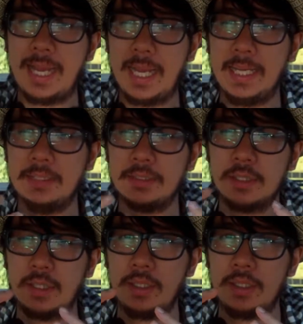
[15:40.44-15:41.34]
And
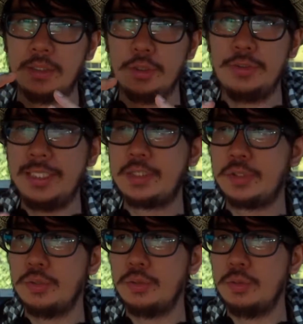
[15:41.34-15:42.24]
you need
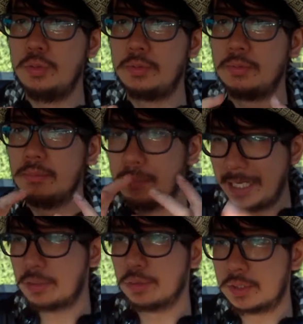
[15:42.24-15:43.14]
to
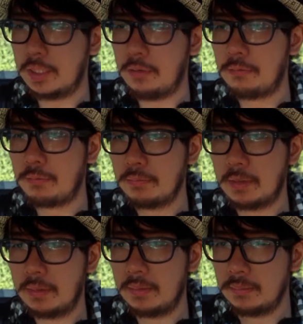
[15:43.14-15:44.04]
make yourself,
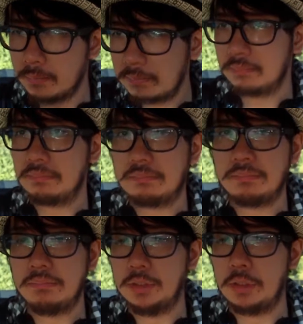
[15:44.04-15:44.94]

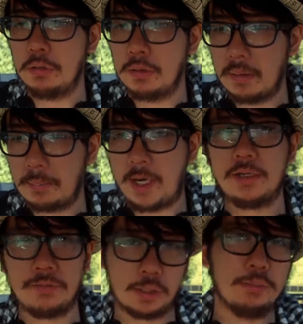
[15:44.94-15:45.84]
you know, a
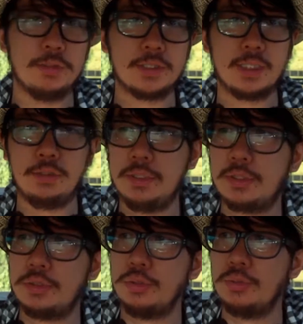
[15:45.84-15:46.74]
part of the community. You need
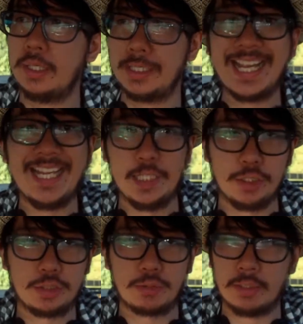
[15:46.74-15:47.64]
to
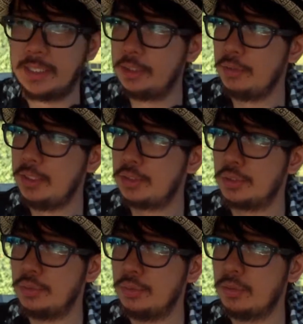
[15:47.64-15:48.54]
engage, right? And you need
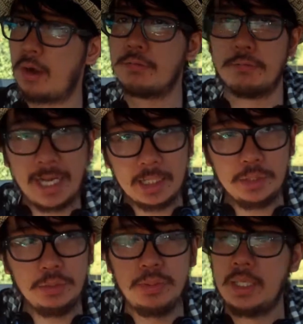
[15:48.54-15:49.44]
to offer
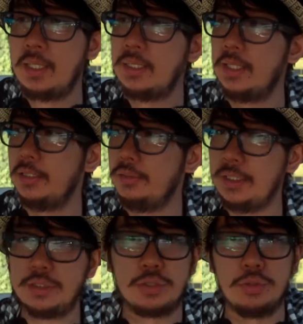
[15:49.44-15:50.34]
value, and you
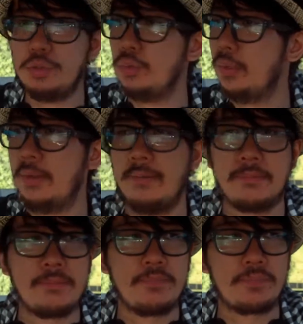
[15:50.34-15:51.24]
need to
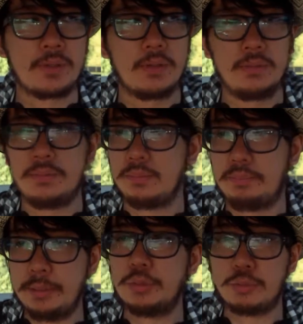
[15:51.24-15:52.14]

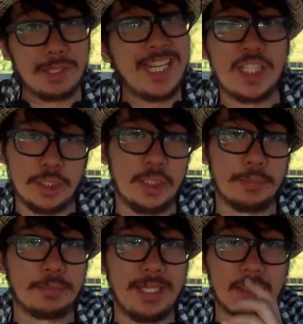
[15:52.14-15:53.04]
build
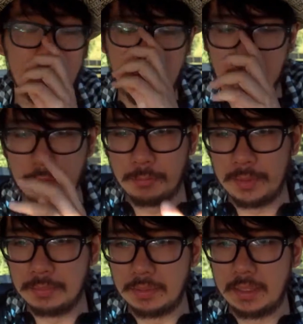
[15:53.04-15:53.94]
relationships, basically, right, with
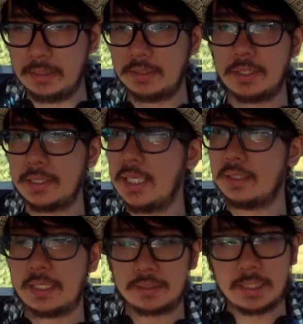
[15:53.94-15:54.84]
people. And it's like, yeah,
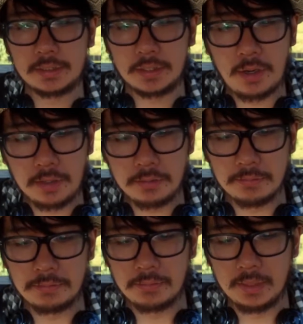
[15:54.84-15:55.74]
that's the kind
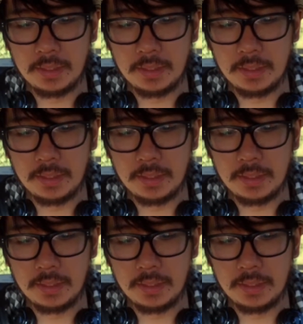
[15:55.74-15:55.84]
of